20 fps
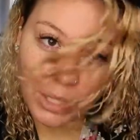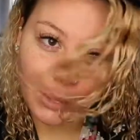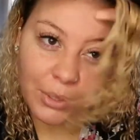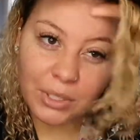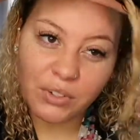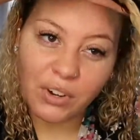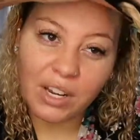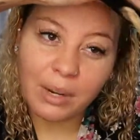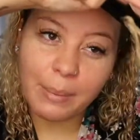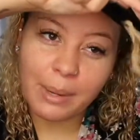
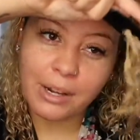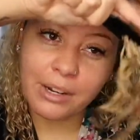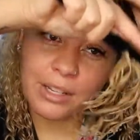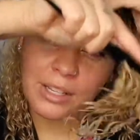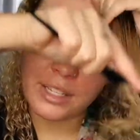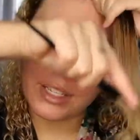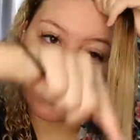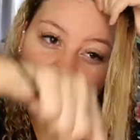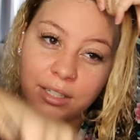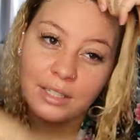What's great about
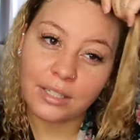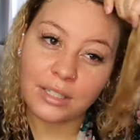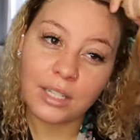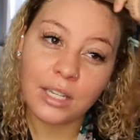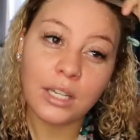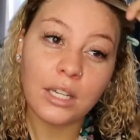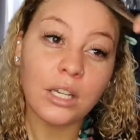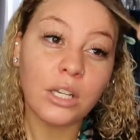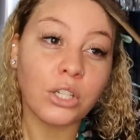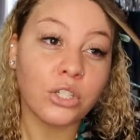it is
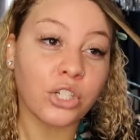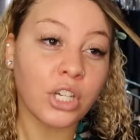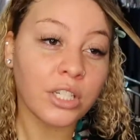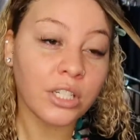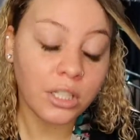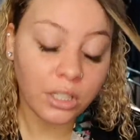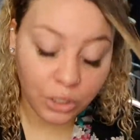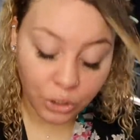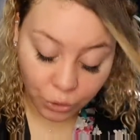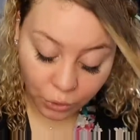just
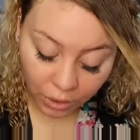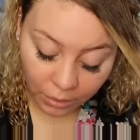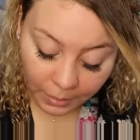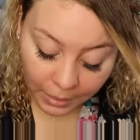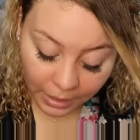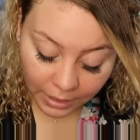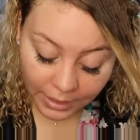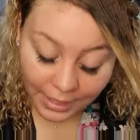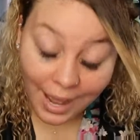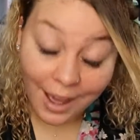in the short
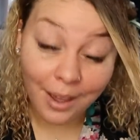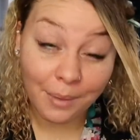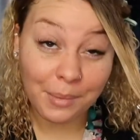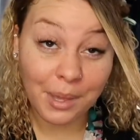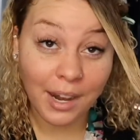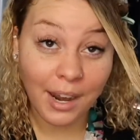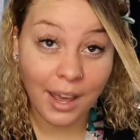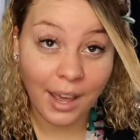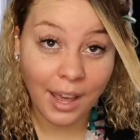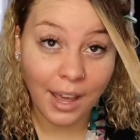amount of time
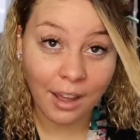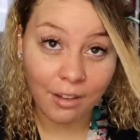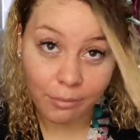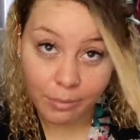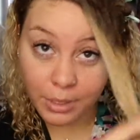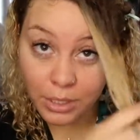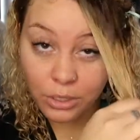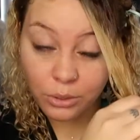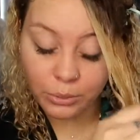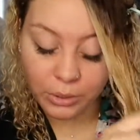that I have
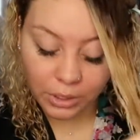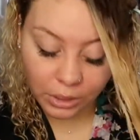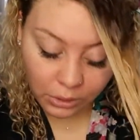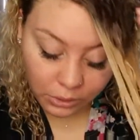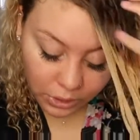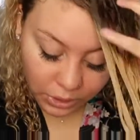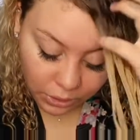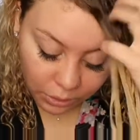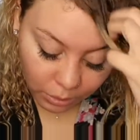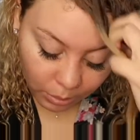been doing
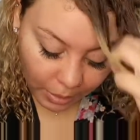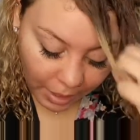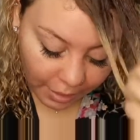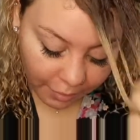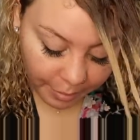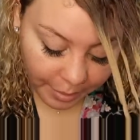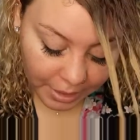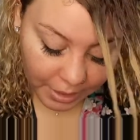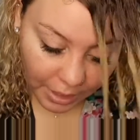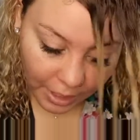YouTube,
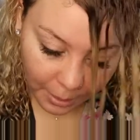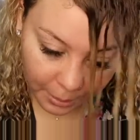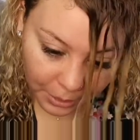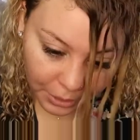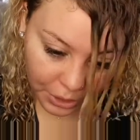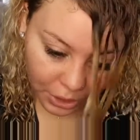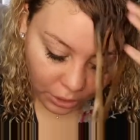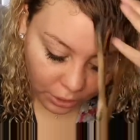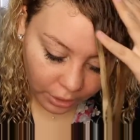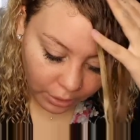I've been
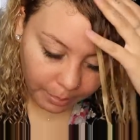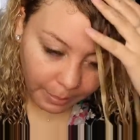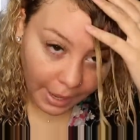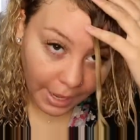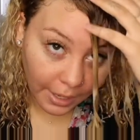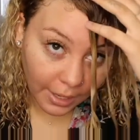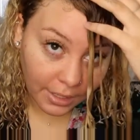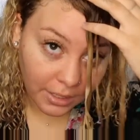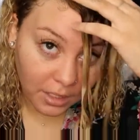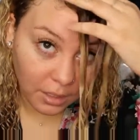able to look
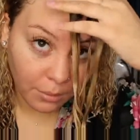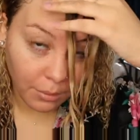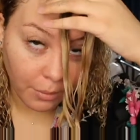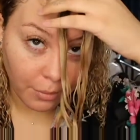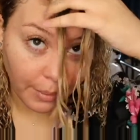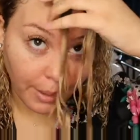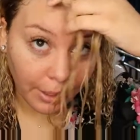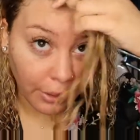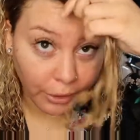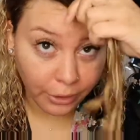back at some of
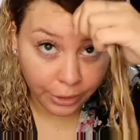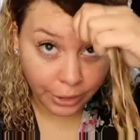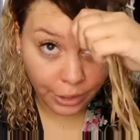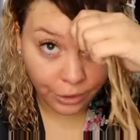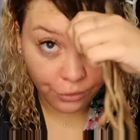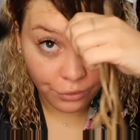my earlier